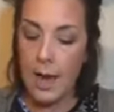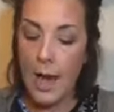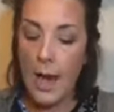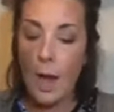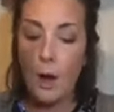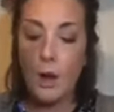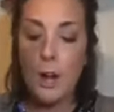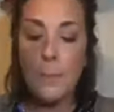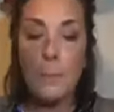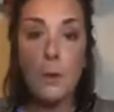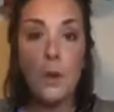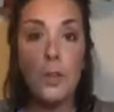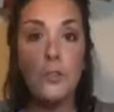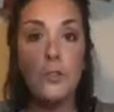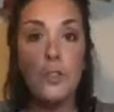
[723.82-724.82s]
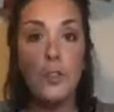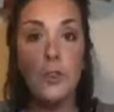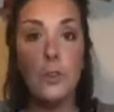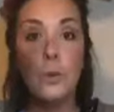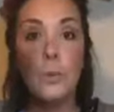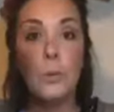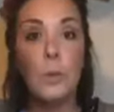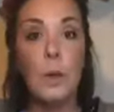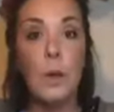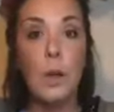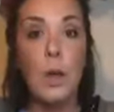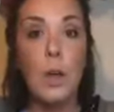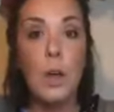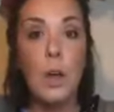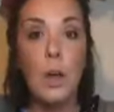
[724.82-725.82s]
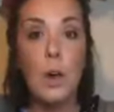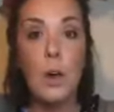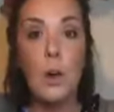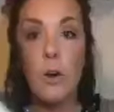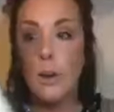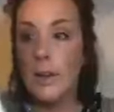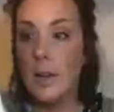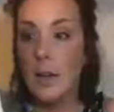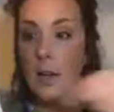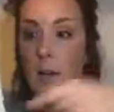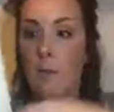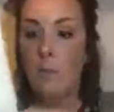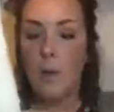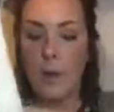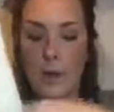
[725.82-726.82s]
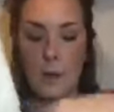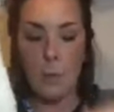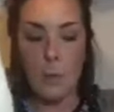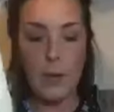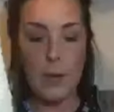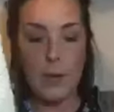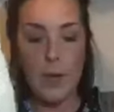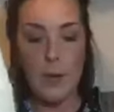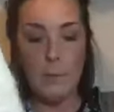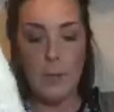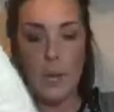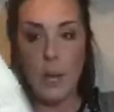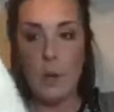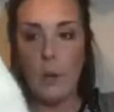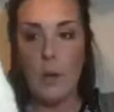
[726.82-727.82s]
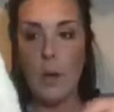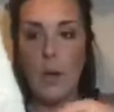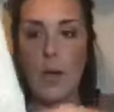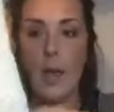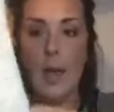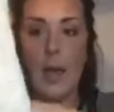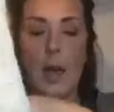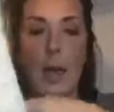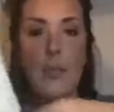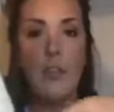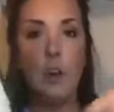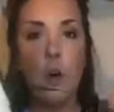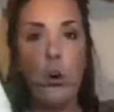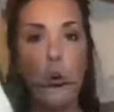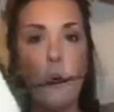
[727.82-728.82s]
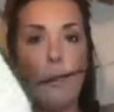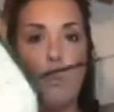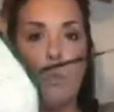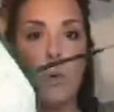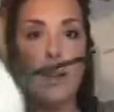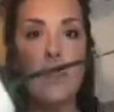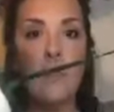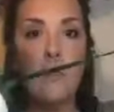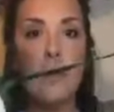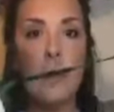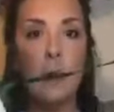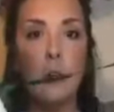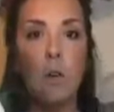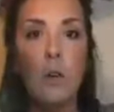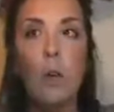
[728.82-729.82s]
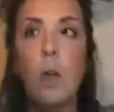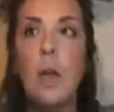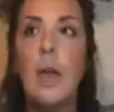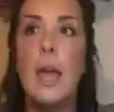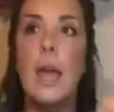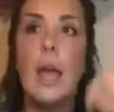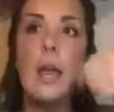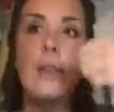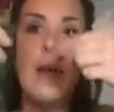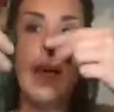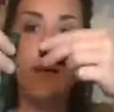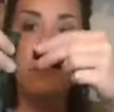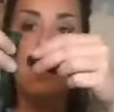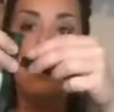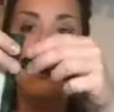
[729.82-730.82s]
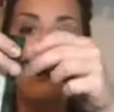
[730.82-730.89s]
I already put two on one you know, at the hole, one in the middle, and now I'm going to